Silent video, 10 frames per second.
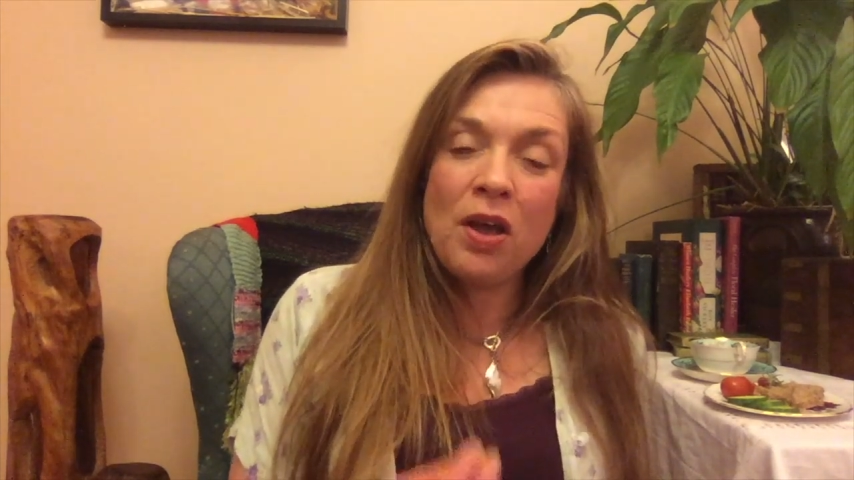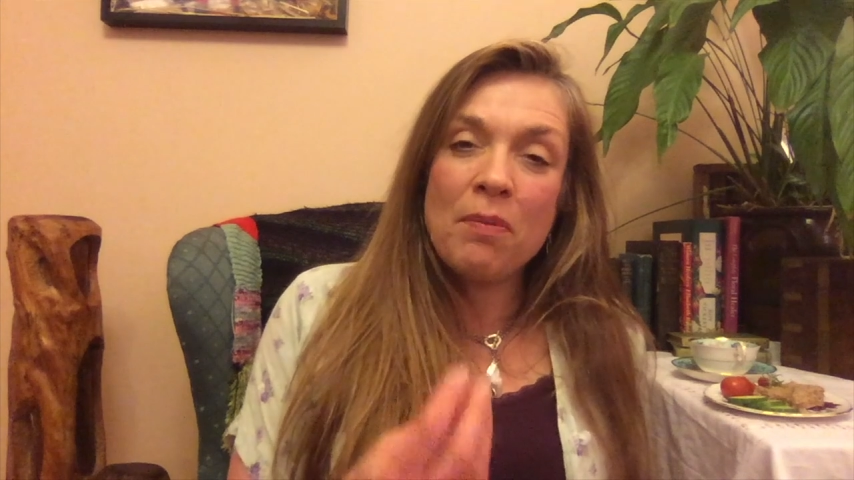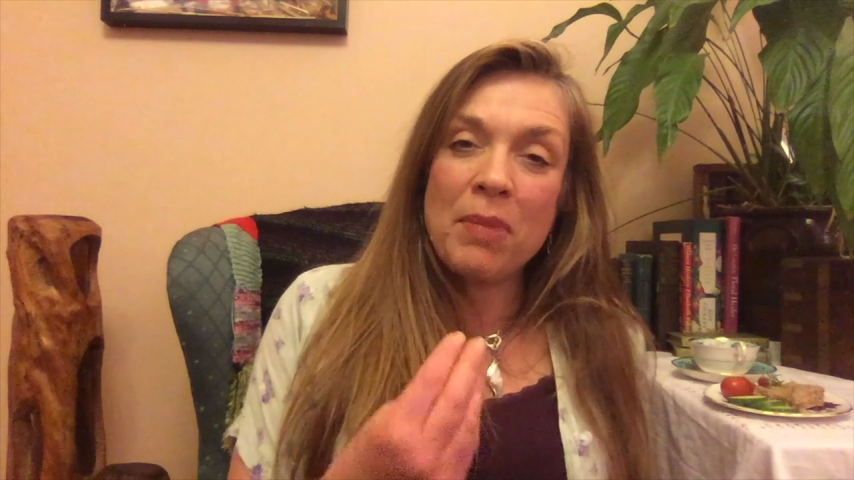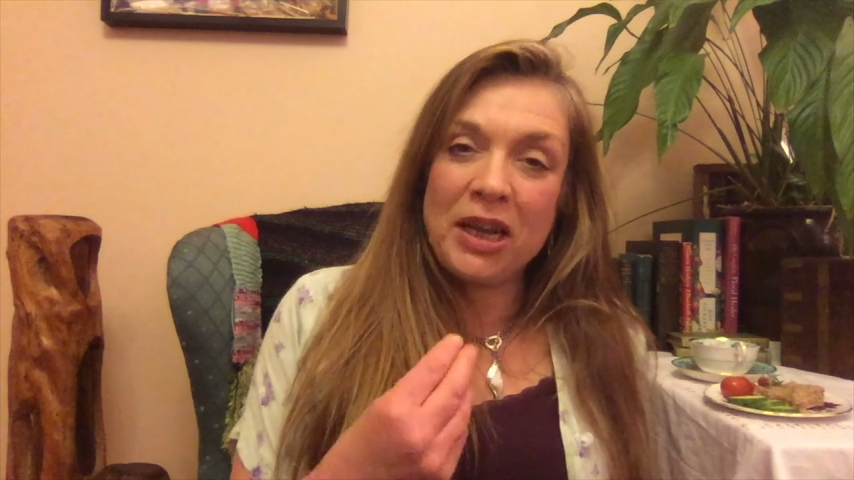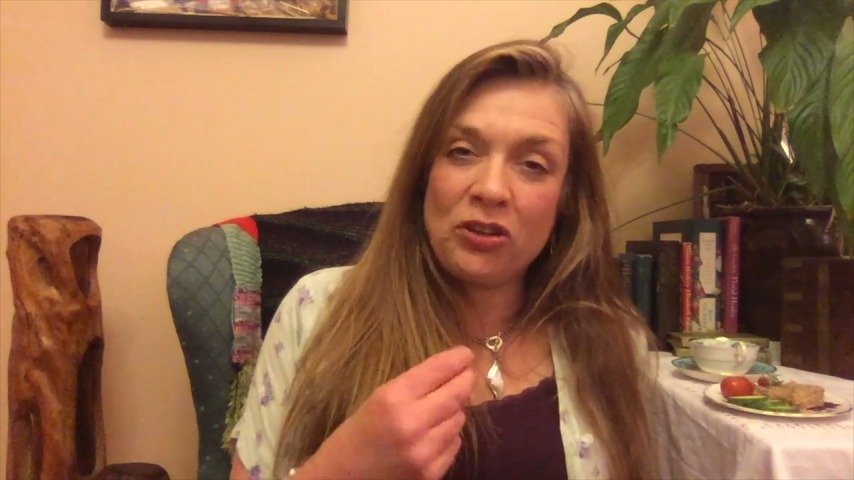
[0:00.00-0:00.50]

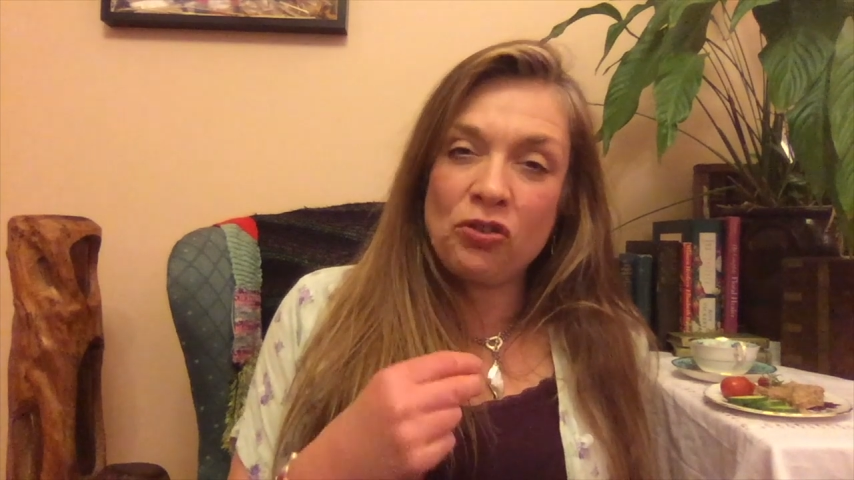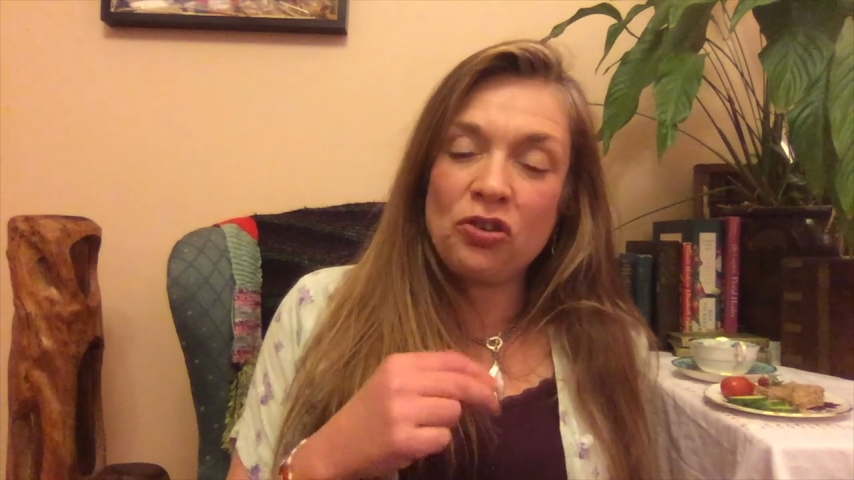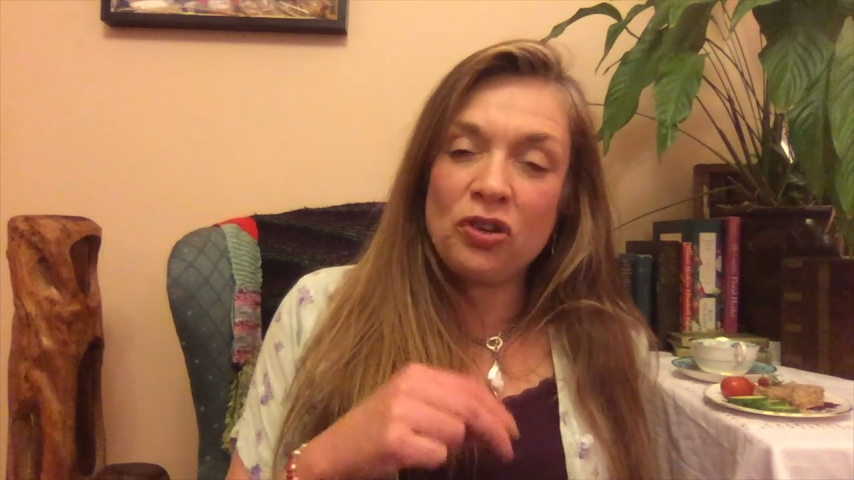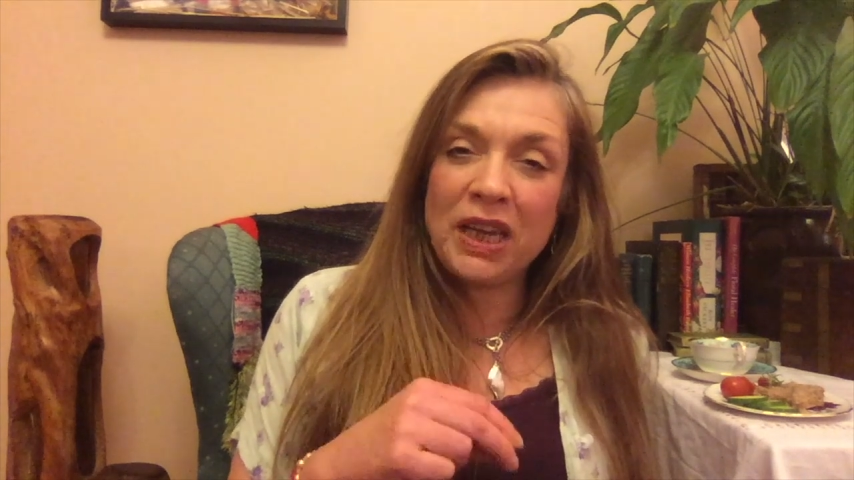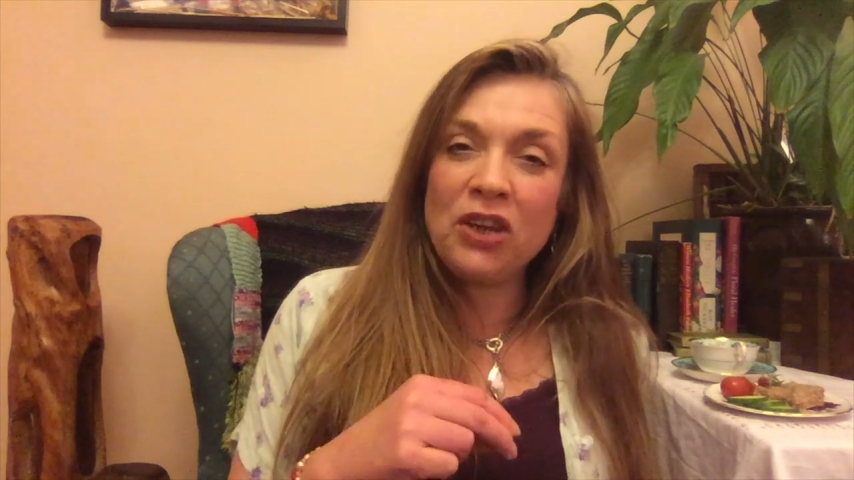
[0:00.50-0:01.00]
made the
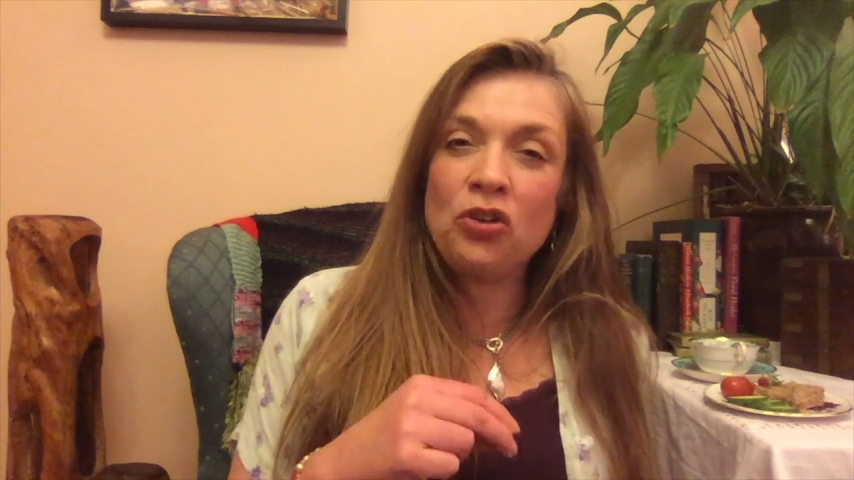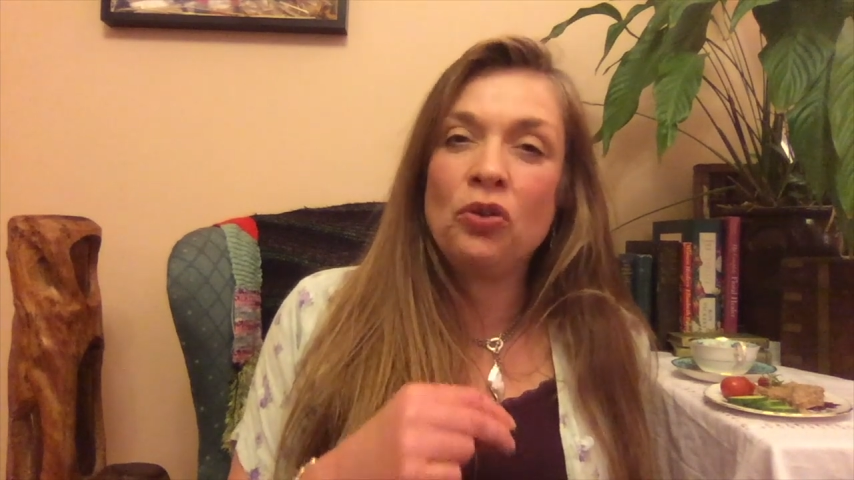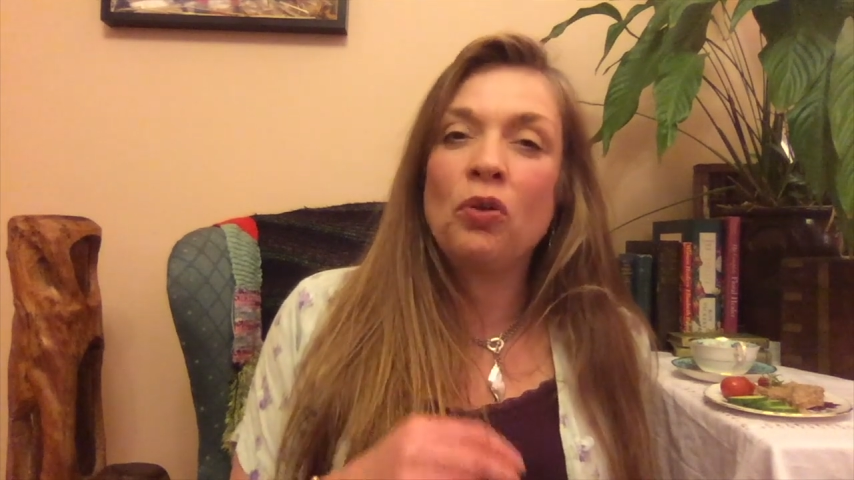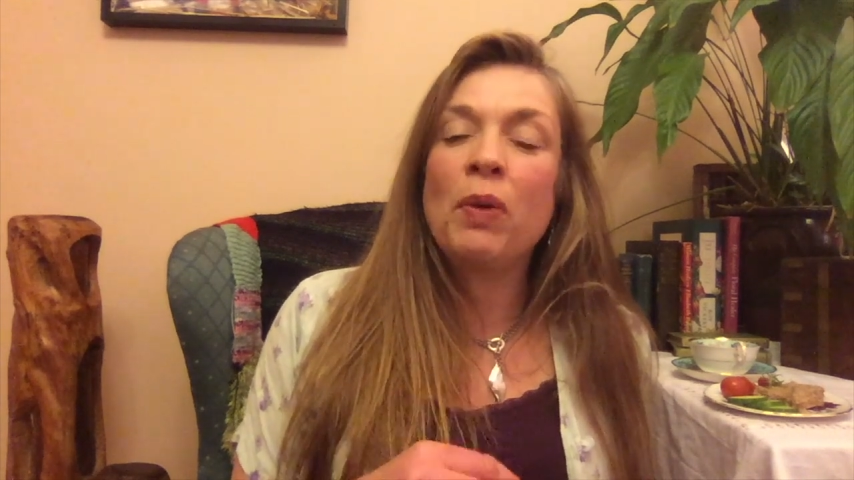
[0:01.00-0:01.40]
traditional